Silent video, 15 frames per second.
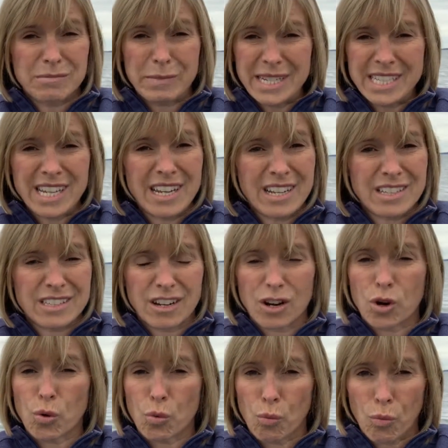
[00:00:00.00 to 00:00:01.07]
My tenants are
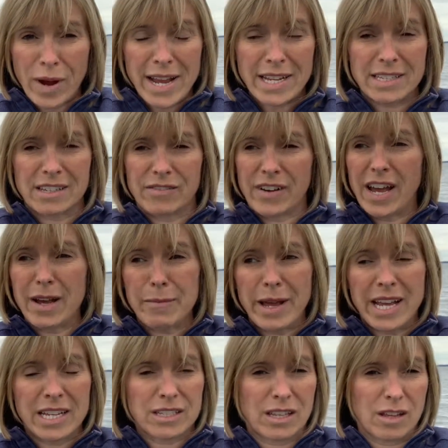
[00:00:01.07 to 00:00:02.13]
great. If I make
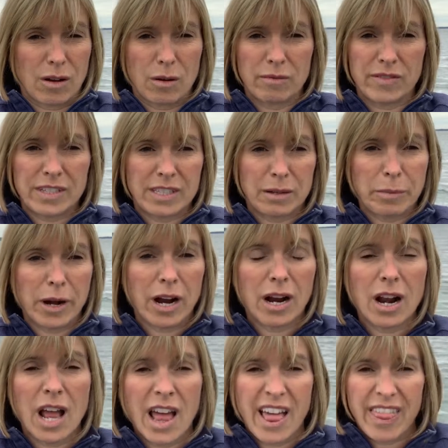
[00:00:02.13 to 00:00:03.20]
it to the home visit part,
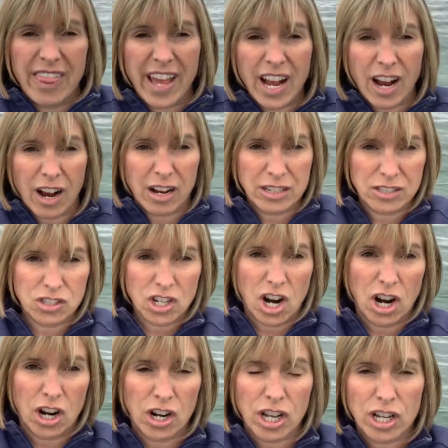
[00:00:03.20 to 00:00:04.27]
they are
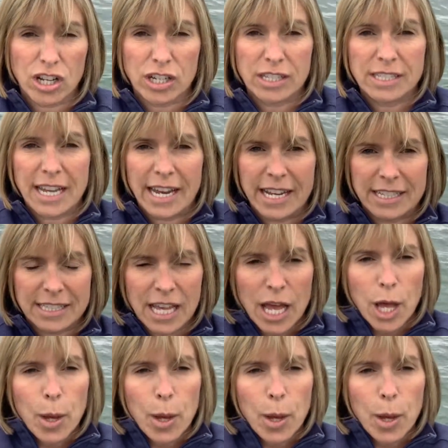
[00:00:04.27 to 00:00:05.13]
darn good tenants.